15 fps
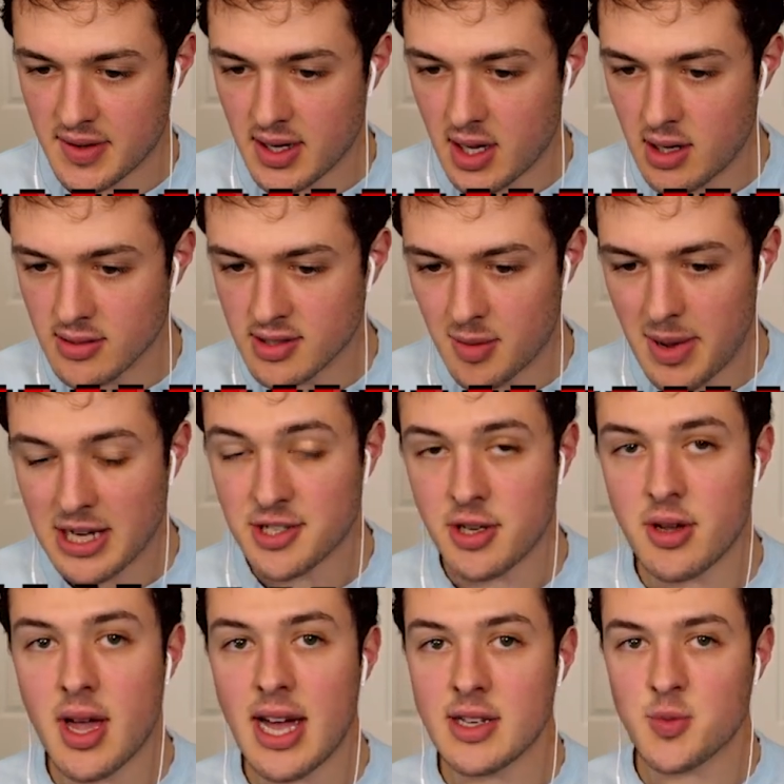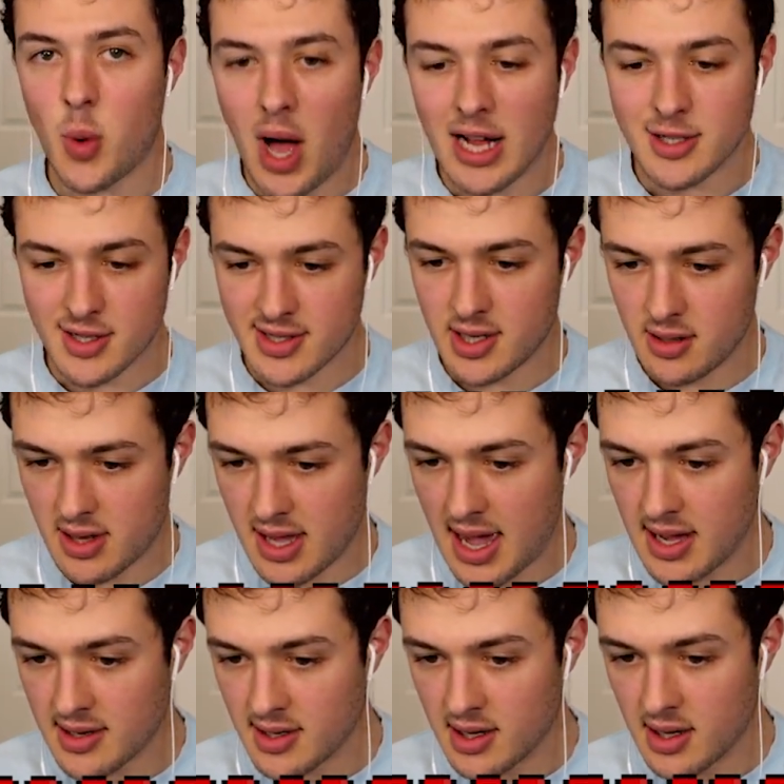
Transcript: video, so make sure you guys watch until the end.